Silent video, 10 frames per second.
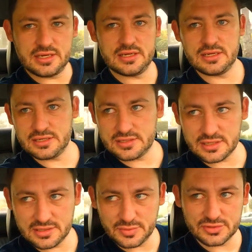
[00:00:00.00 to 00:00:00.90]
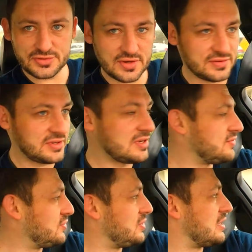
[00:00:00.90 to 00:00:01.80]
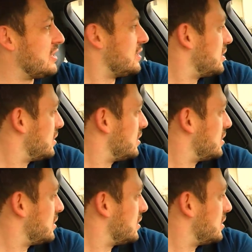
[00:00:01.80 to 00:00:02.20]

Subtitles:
second most favorite day of the week.